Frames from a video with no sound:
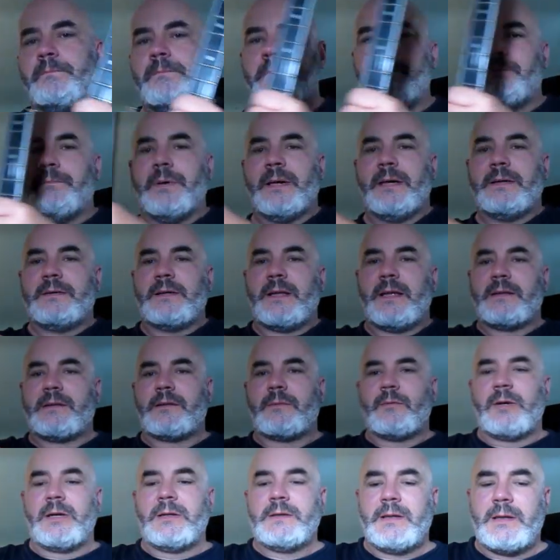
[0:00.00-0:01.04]
but that's
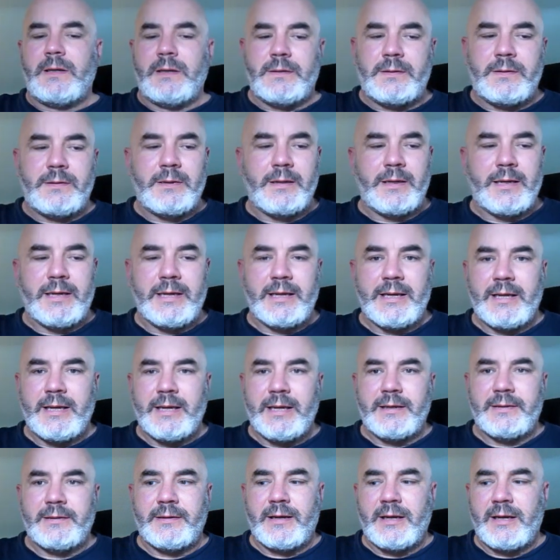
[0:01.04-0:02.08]
what I did,
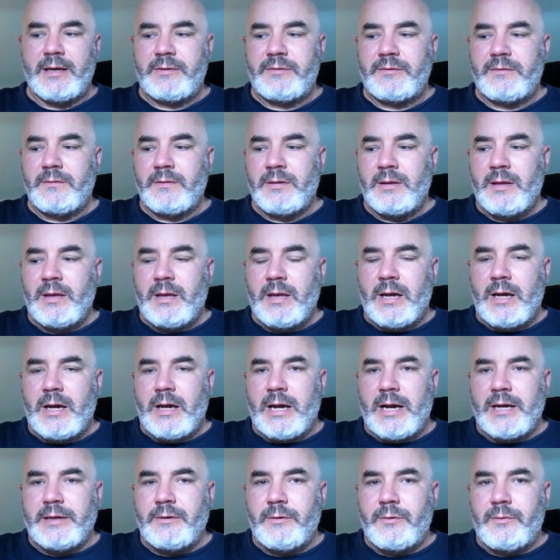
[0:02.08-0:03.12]
and
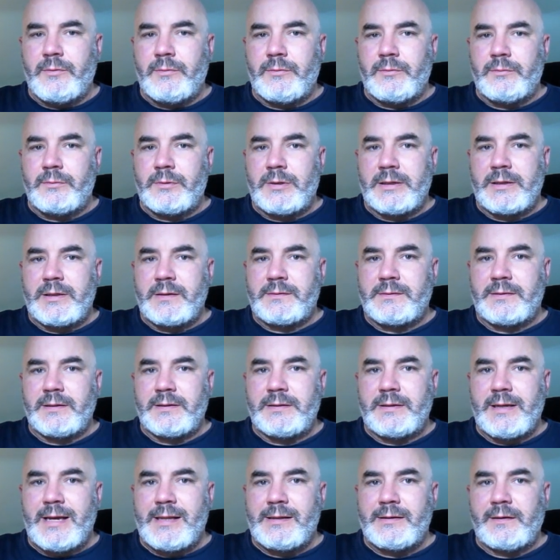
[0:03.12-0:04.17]
I know, like I said,
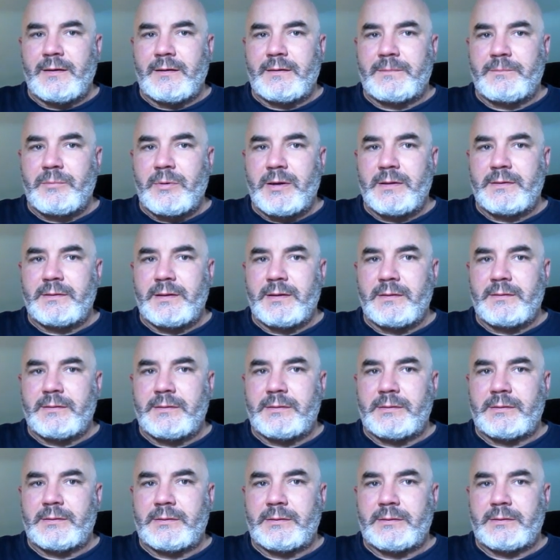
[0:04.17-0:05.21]
Aliexpress
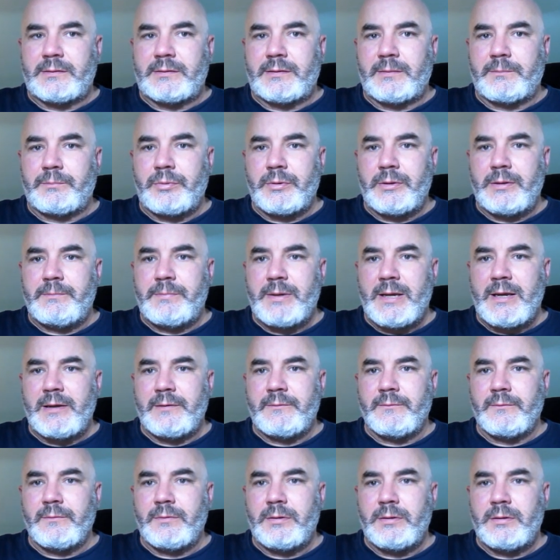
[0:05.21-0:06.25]
gets a pretty
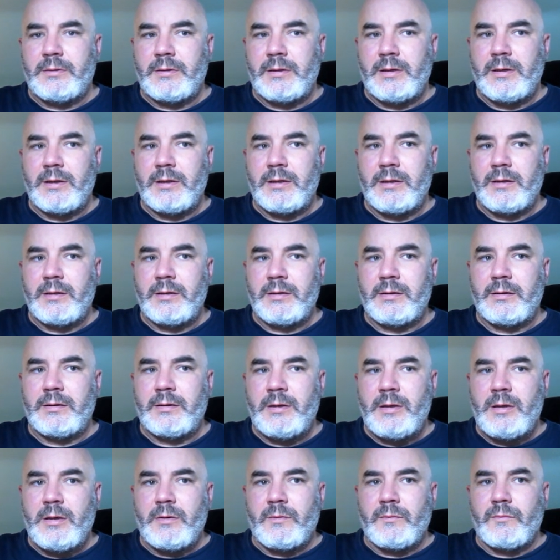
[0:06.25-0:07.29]
bad
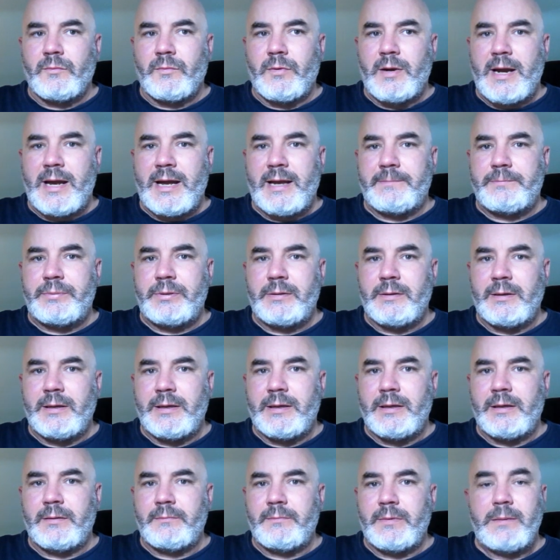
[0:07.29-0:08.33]
rap,
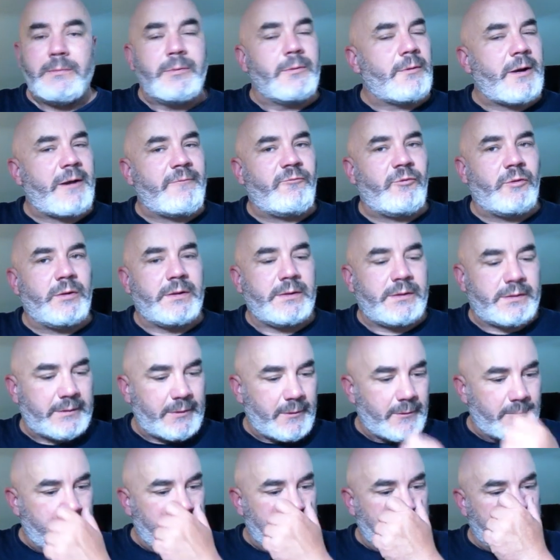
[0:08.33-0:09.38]
and maybe rightfully
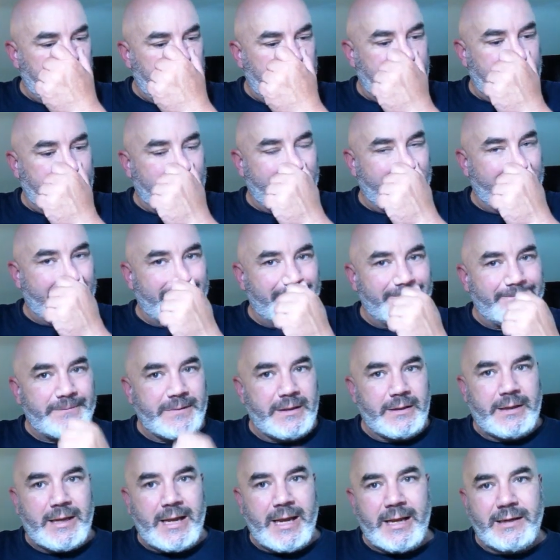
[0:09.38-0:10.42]
so.
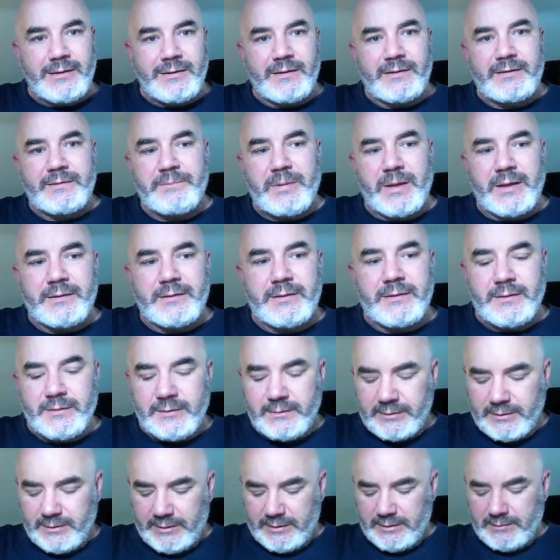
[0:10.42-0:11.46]
You can't expect
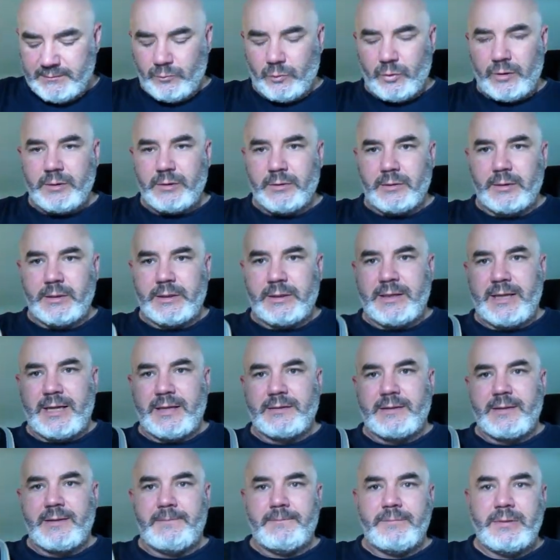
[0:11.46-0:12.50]
what you're going to
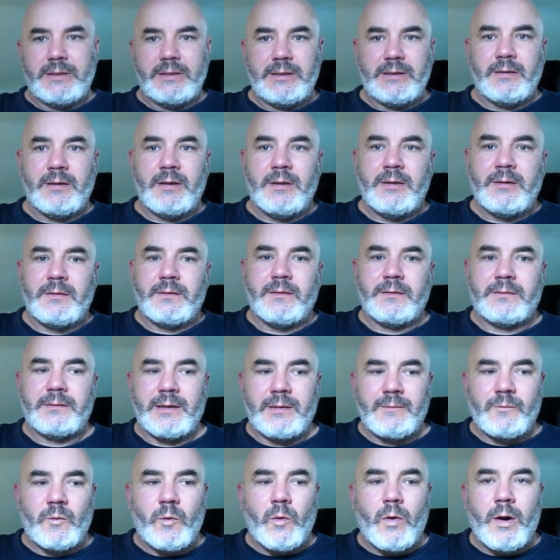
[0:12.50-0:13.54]
get to be the
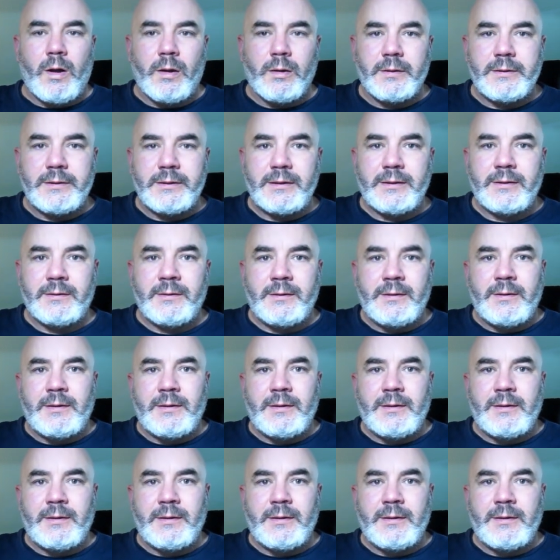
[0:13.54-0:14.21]
same quality